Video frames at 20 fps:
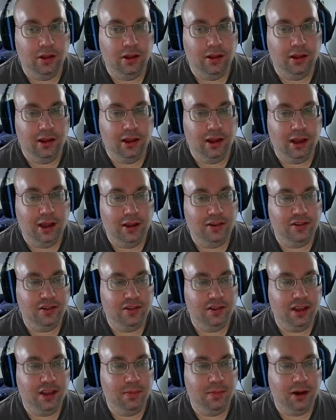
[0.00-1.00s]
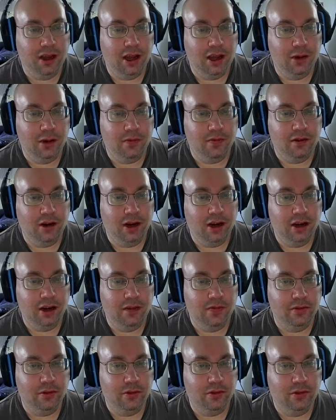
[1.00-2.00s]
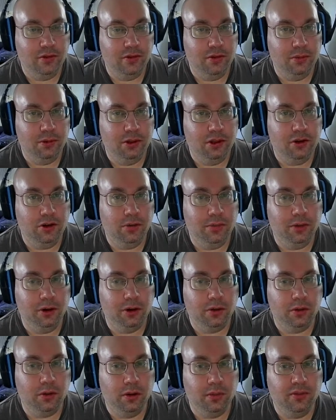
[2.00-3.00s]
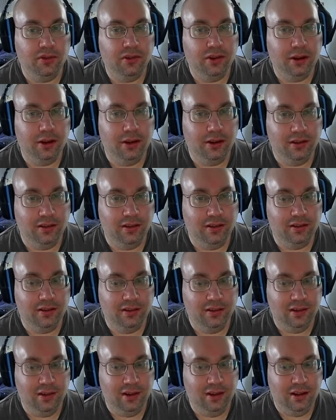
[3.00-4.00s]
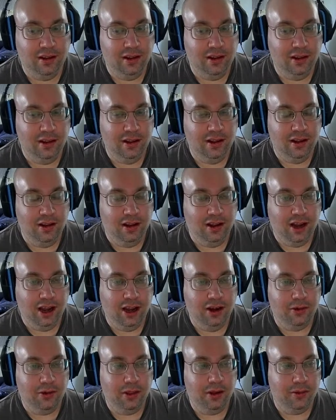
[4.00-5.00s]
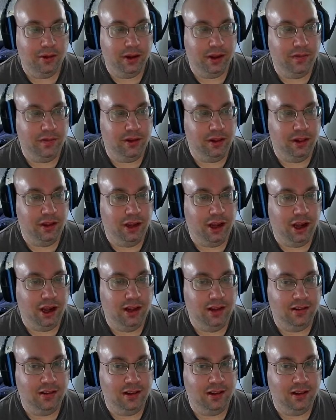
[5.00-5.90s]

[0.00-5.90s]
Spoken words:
And just keep an eye out for any of those stupid little bookworms, because I know they don't give a lot.